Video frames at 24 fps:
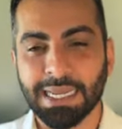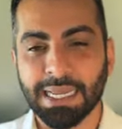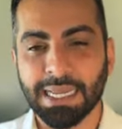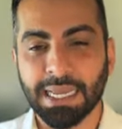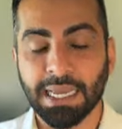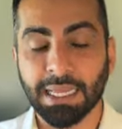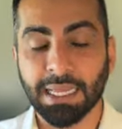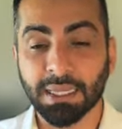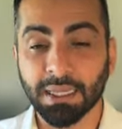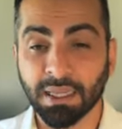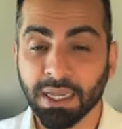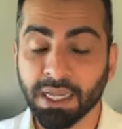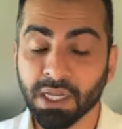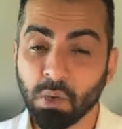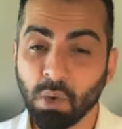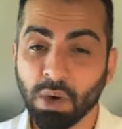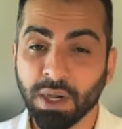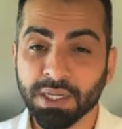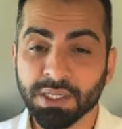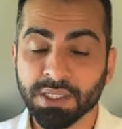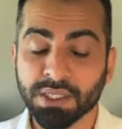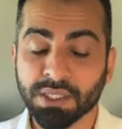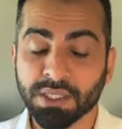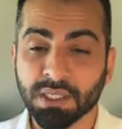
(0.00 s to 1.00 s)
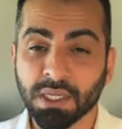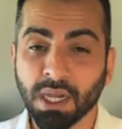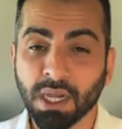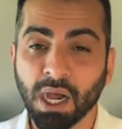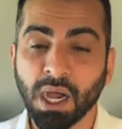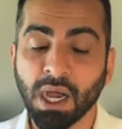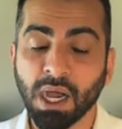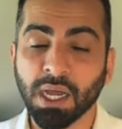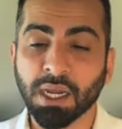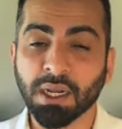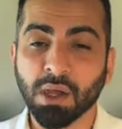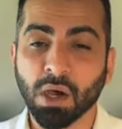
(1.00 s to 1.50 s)
And likewise,
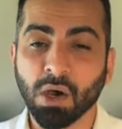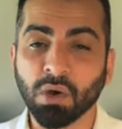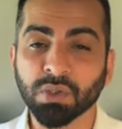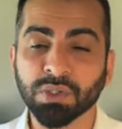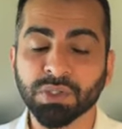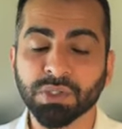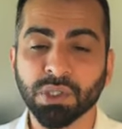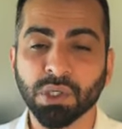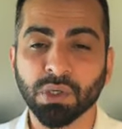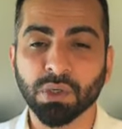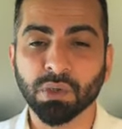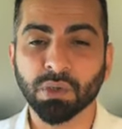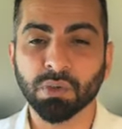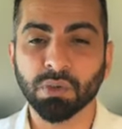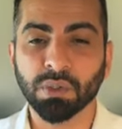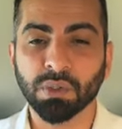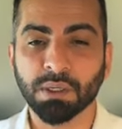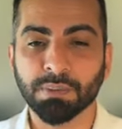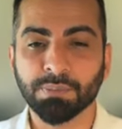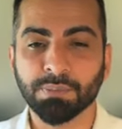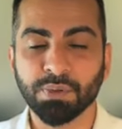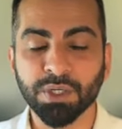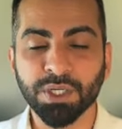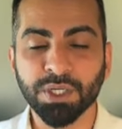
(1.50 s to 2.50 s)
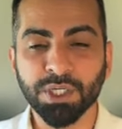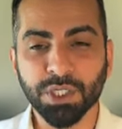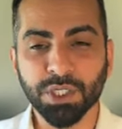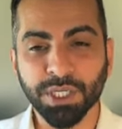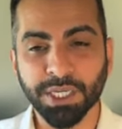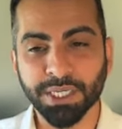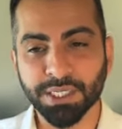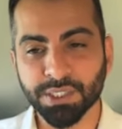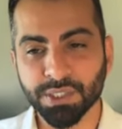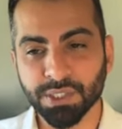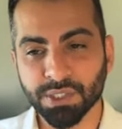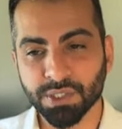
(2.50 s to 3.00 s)
God also
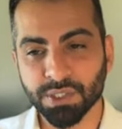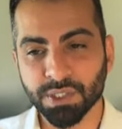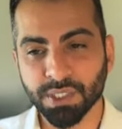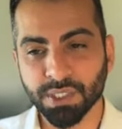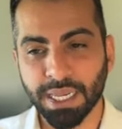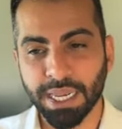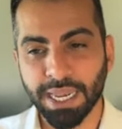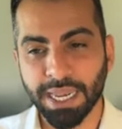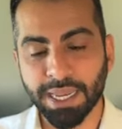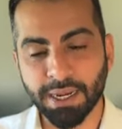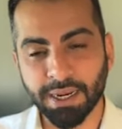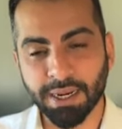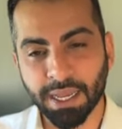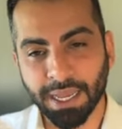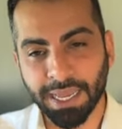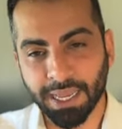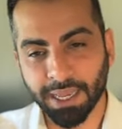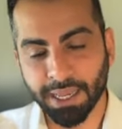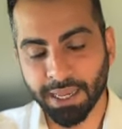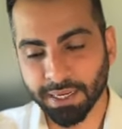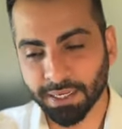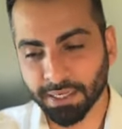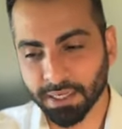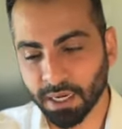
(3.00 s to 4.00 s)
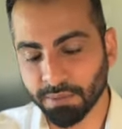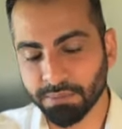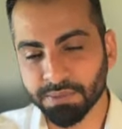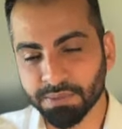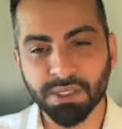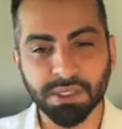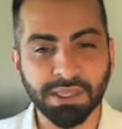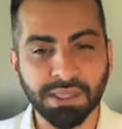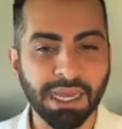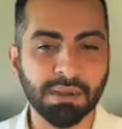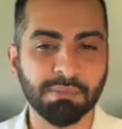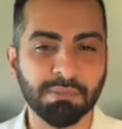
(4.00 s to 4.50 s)
appreciates and comes
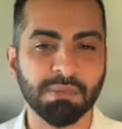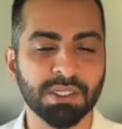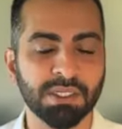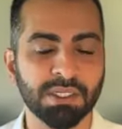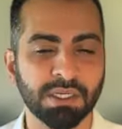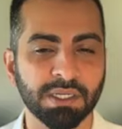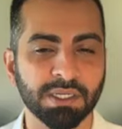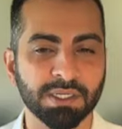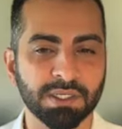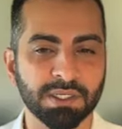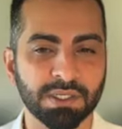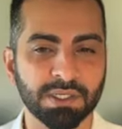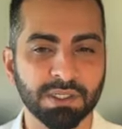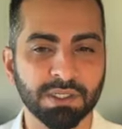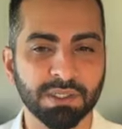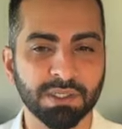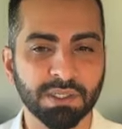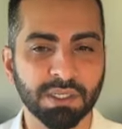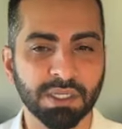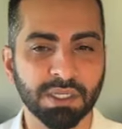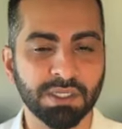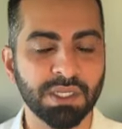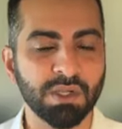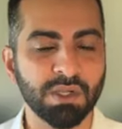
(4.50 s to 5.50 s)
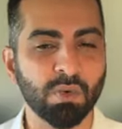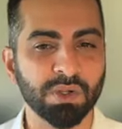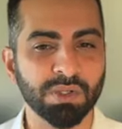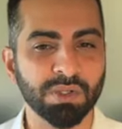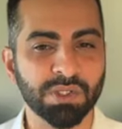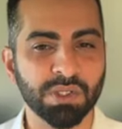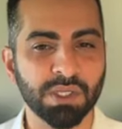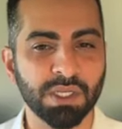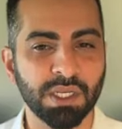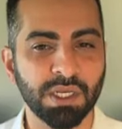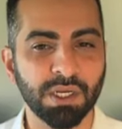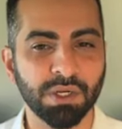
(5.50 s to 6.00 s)
to that majlis because he wants
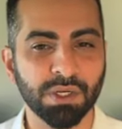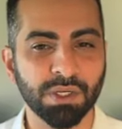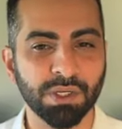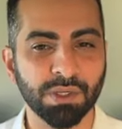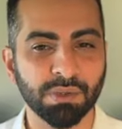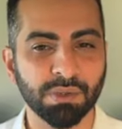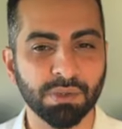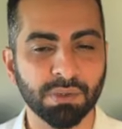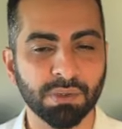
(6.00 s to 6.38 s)
to hear you.